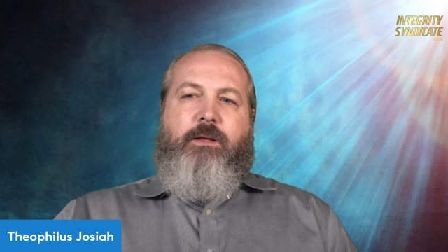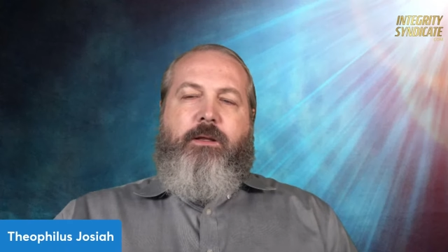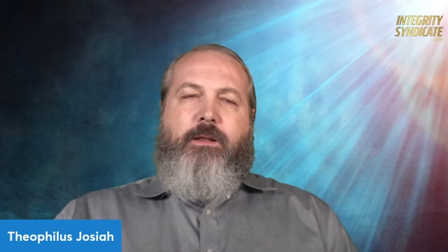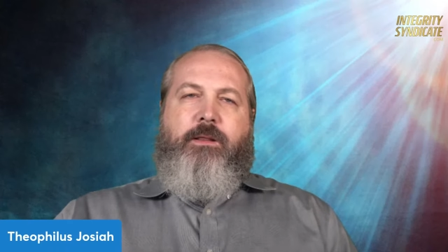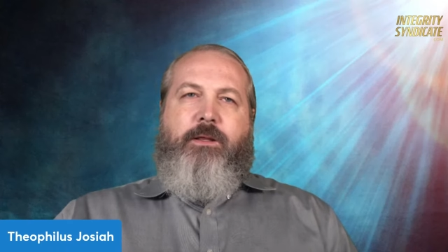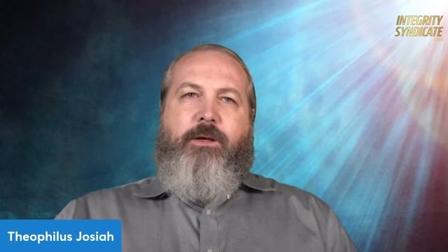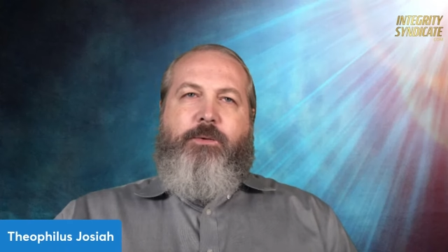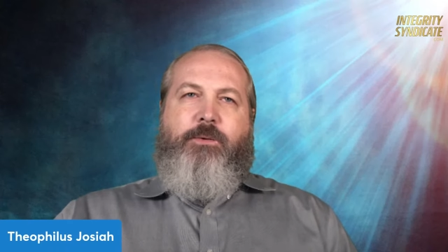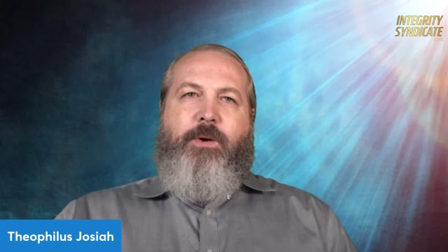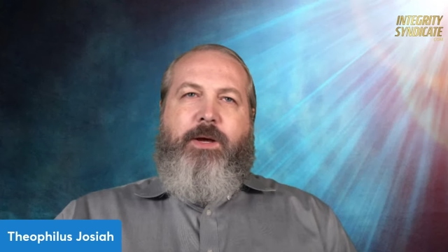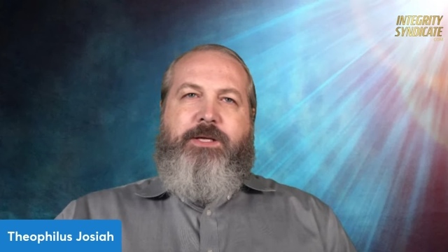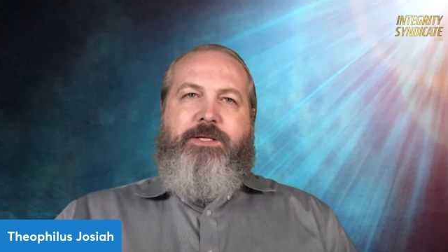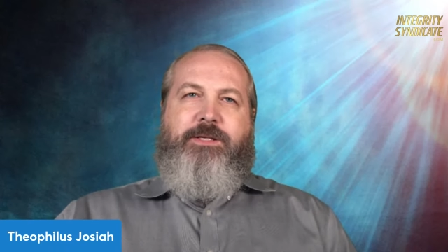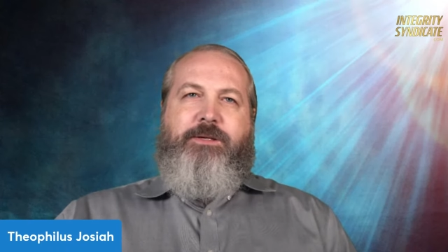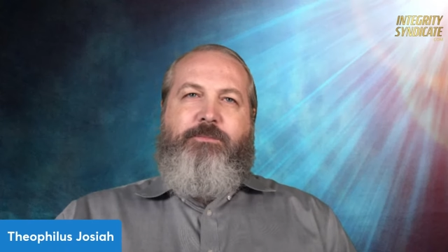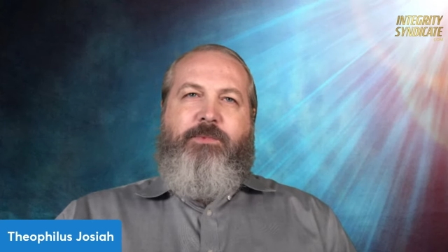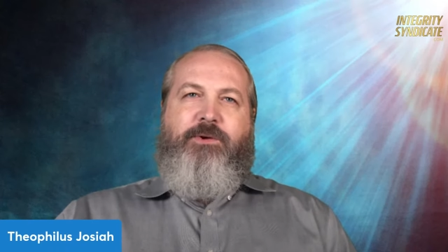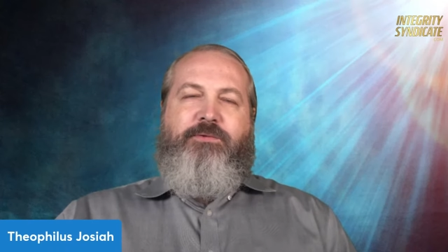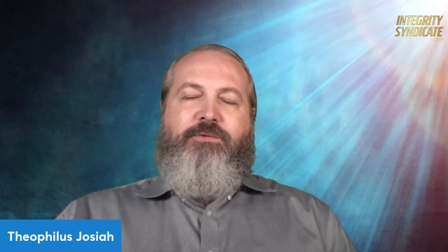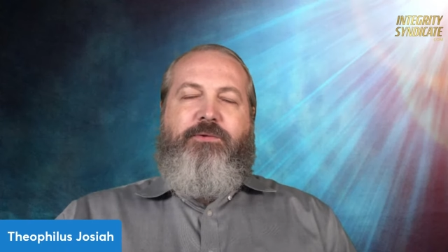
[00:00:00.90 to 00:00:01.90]
The
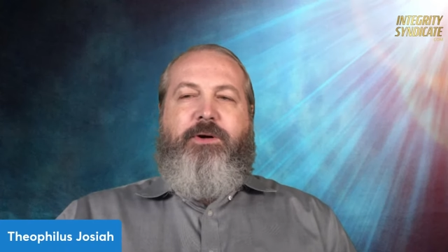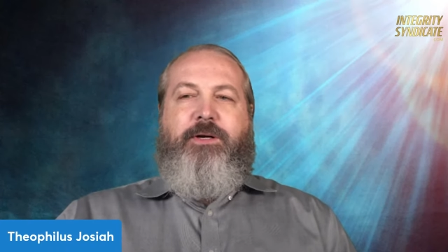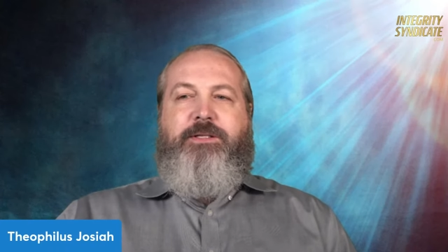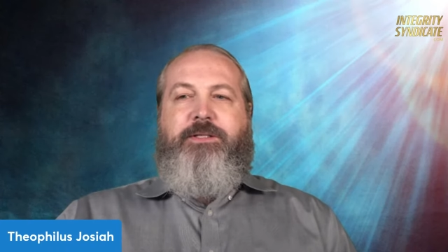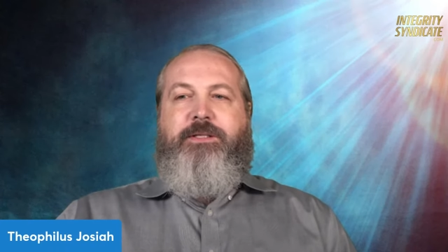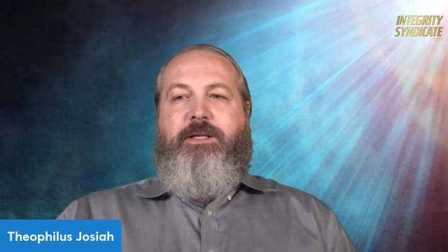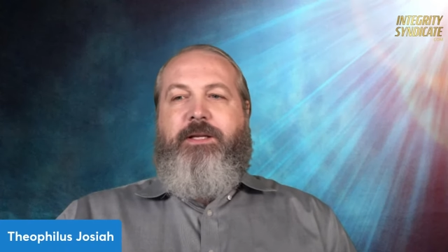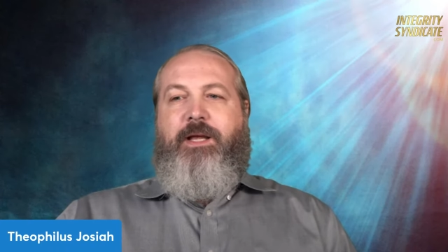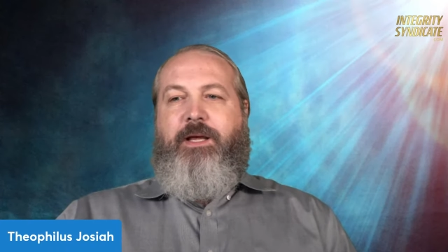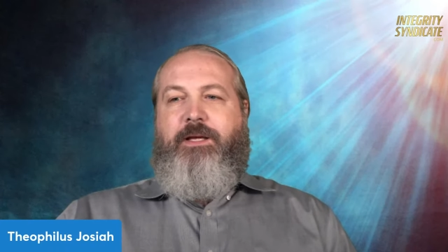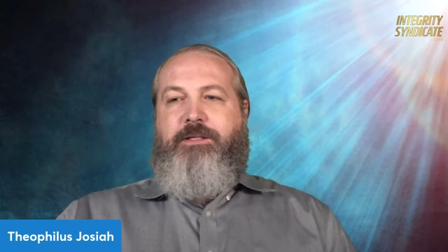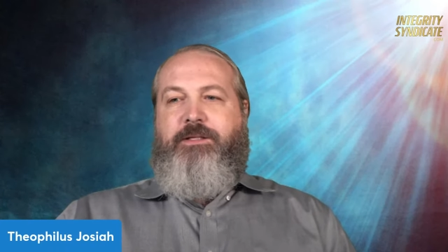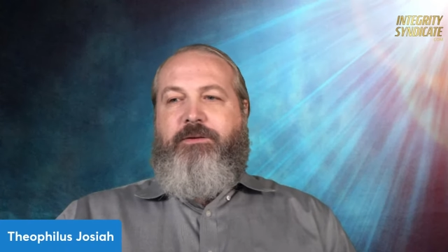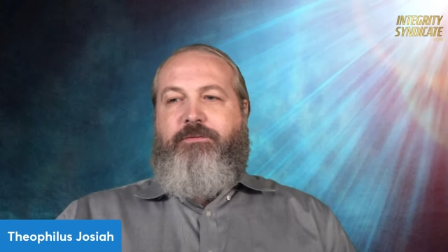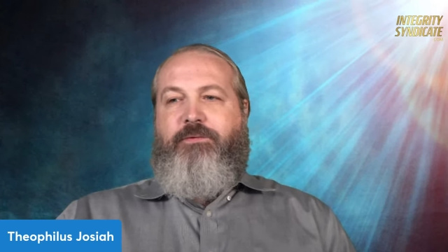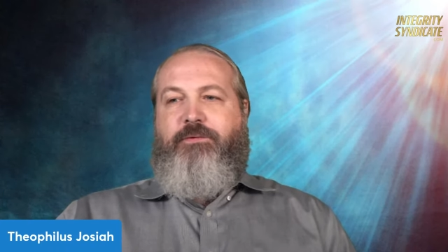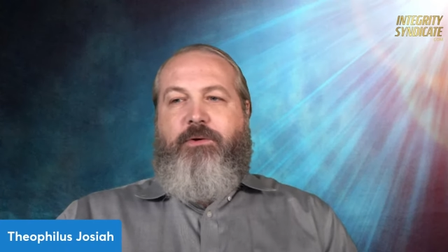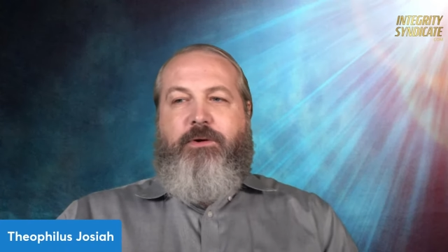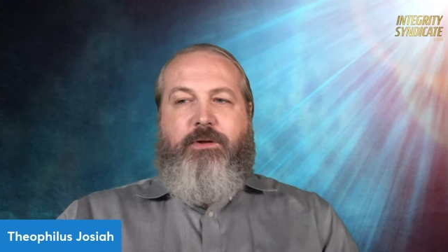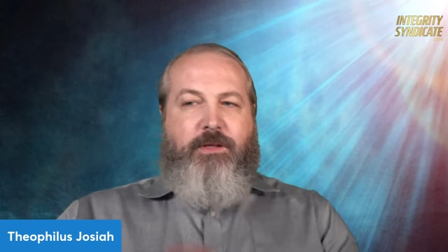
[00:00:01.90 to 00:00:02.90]
question before us today is the
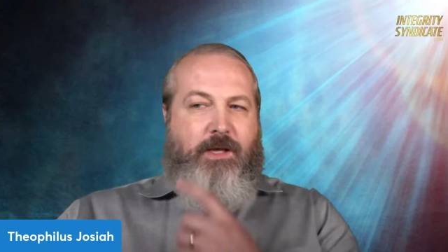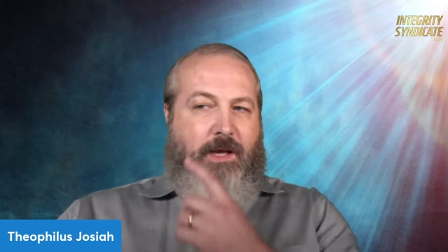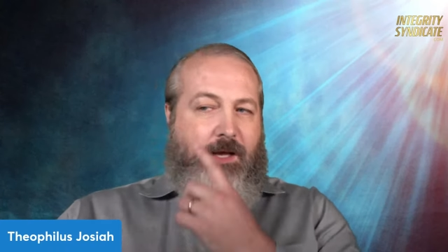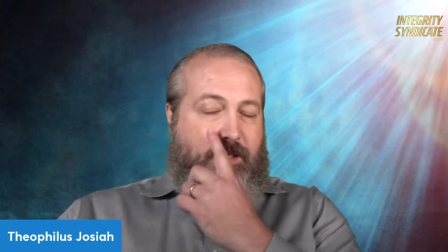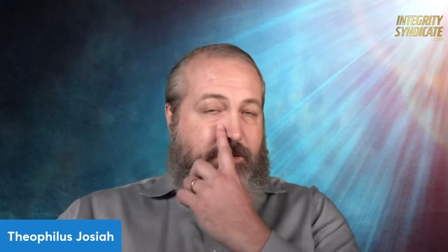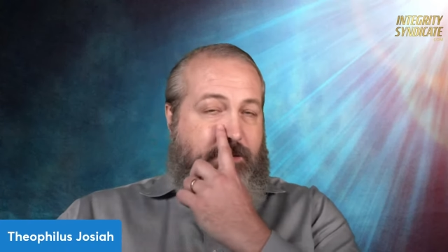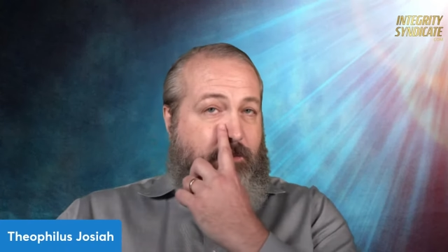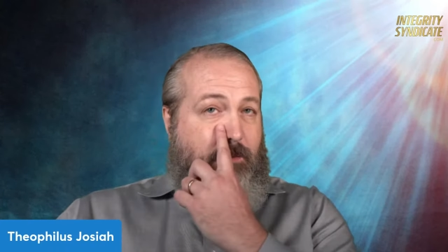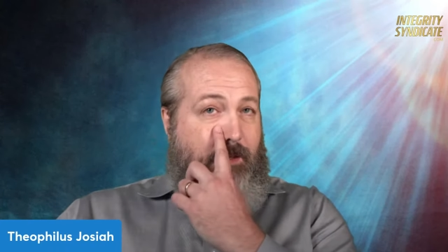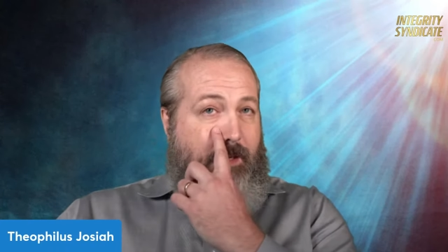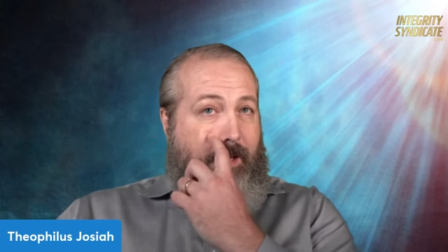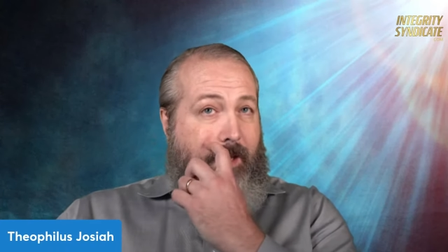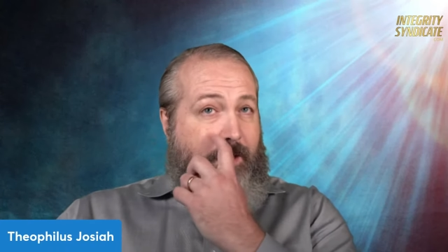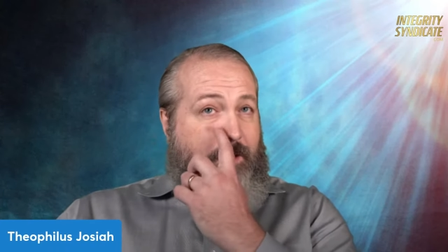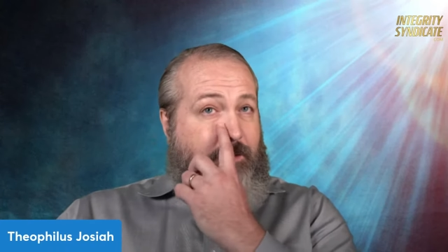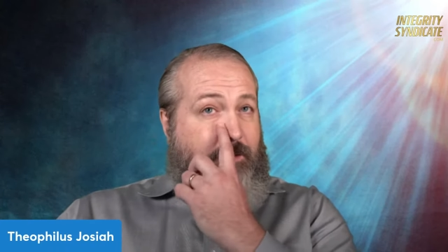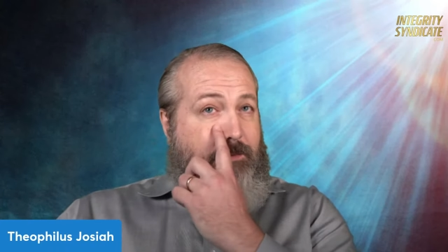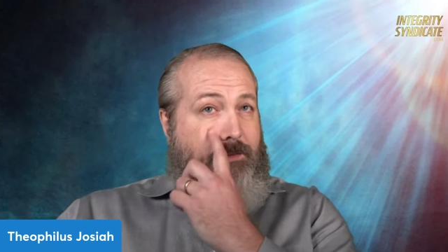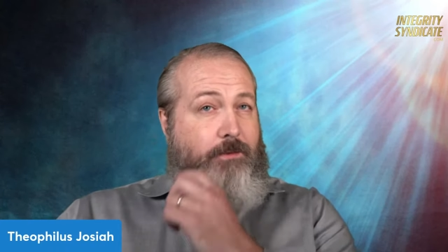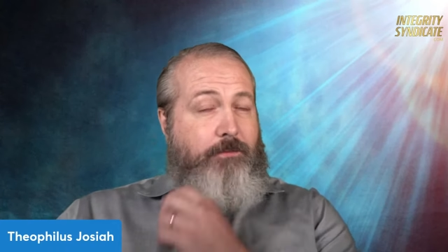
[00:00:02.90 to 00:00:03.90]
fourth gospel
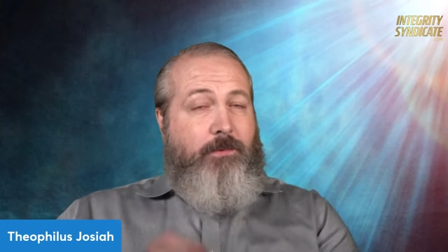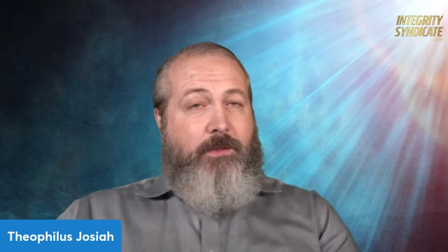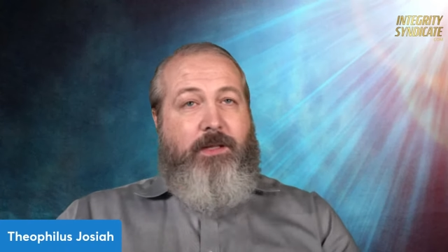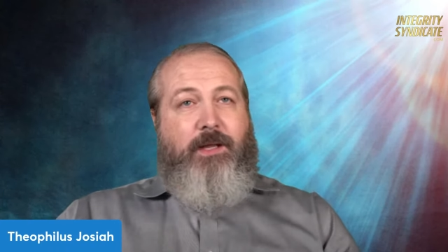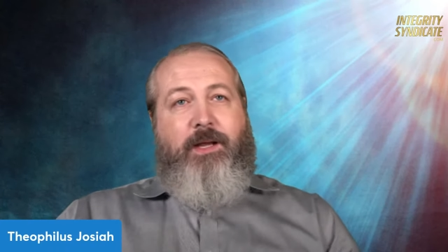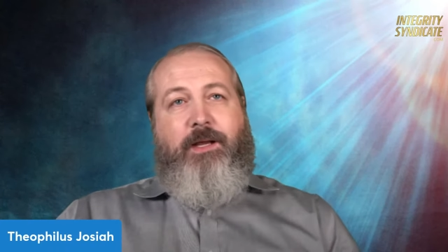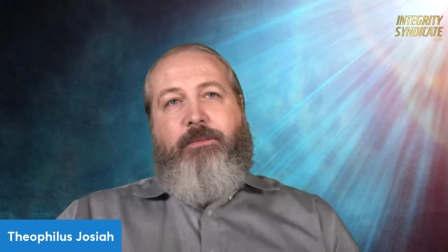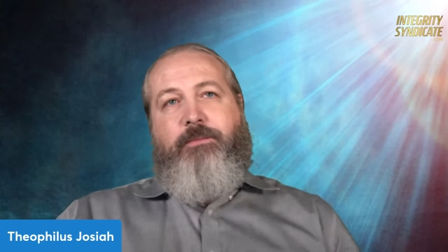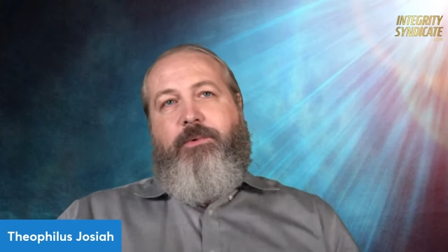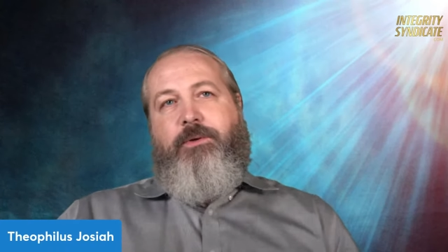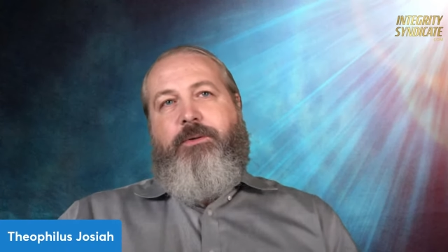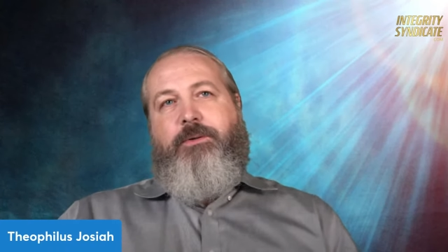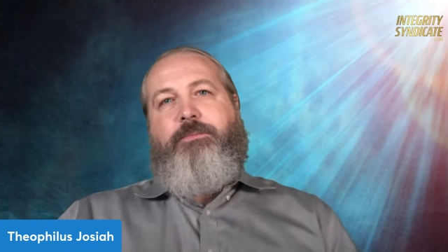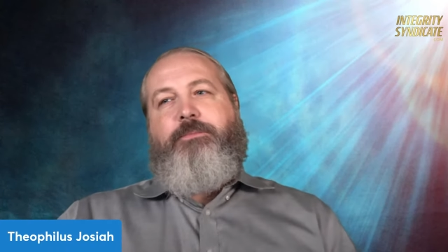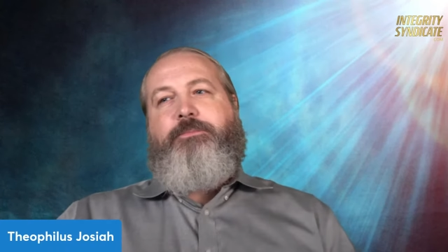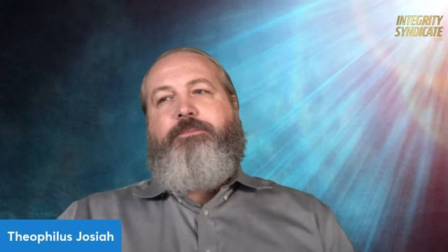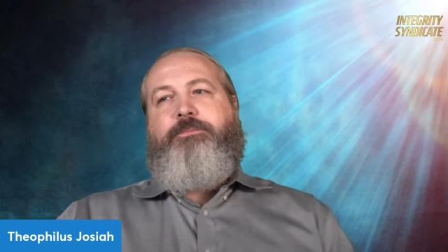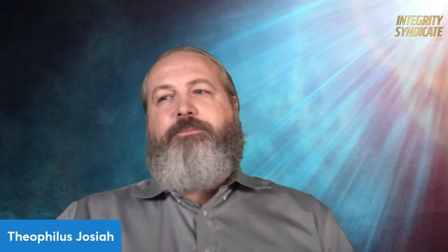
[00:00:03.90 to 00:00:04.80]
accurate and reliable?